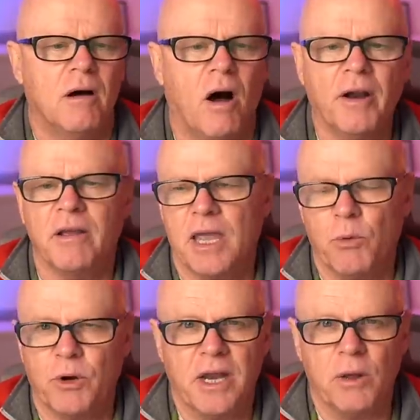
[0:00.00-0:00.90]
I don't
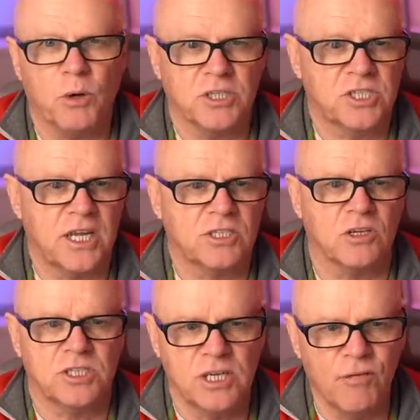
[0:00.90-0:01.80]
care what anyone says.
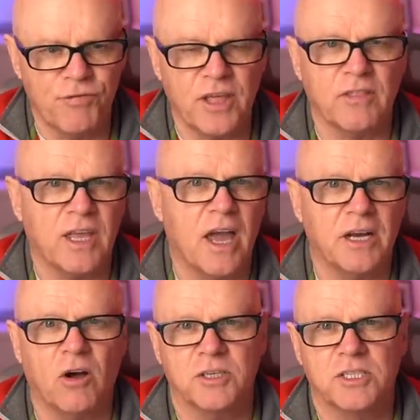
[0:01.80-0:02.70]
I still think the
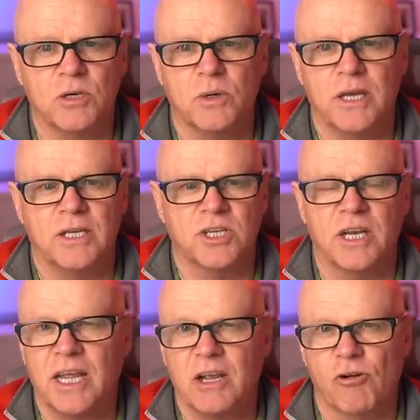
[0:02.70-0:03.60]
A9II is
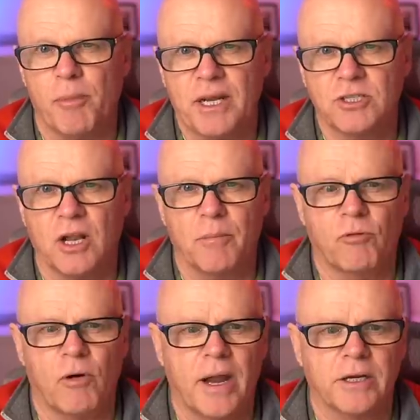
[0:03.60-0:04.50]
an incremental
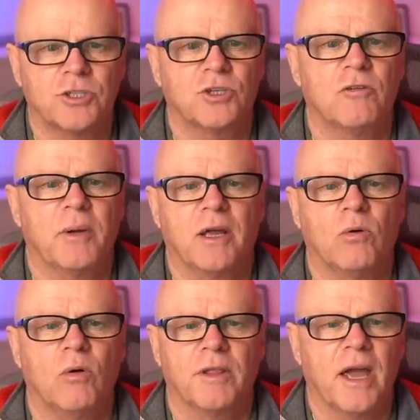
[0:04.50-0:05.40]
upgrade. It should have been
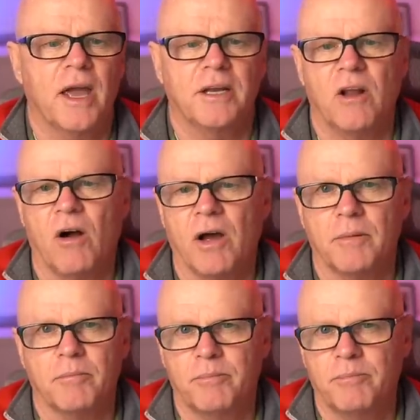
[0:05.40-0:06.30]
called the
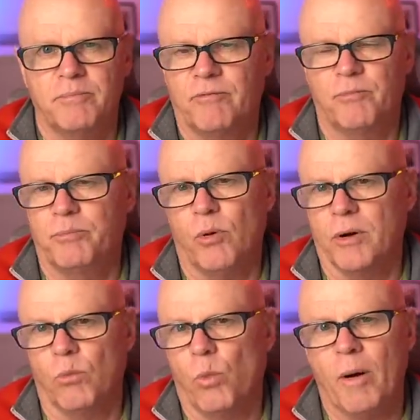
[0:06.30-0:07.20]

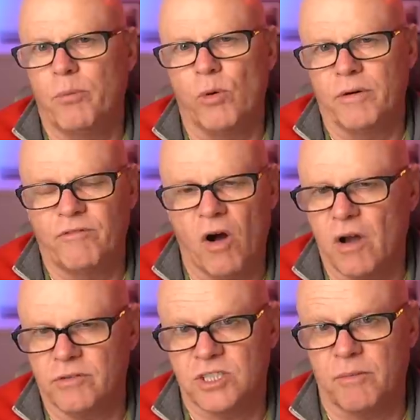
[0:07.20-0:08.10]

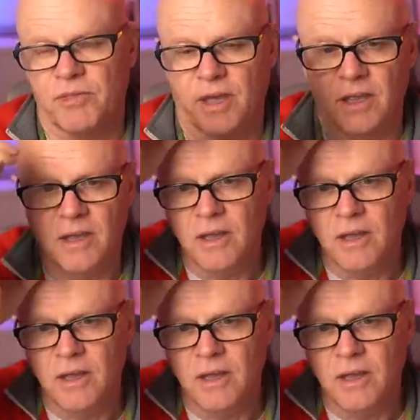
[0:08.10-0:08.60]
A9.1.5 or something.